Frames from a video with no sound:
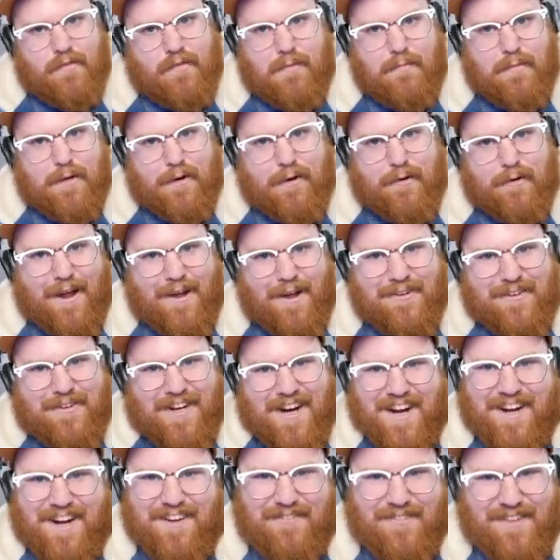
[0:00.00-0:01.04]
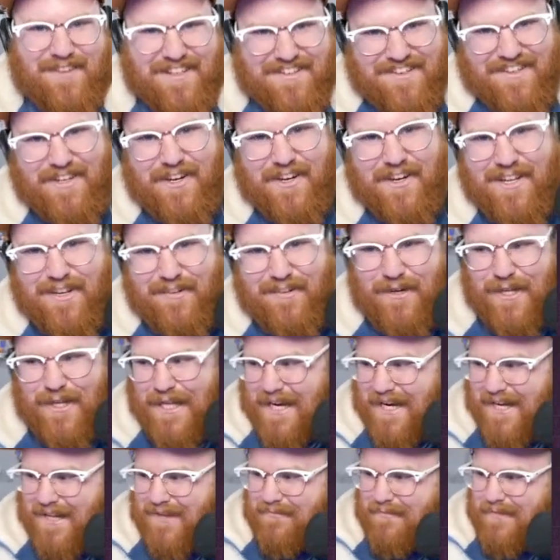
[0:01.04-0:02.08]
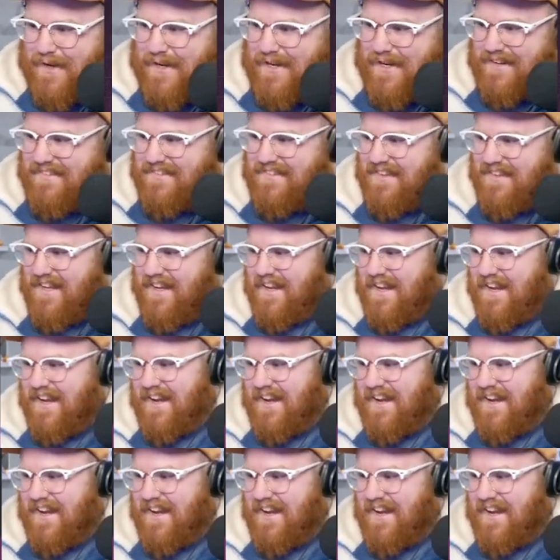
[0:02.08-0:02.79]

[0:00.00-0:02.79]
jumping around trying to fix cookie-related bugs.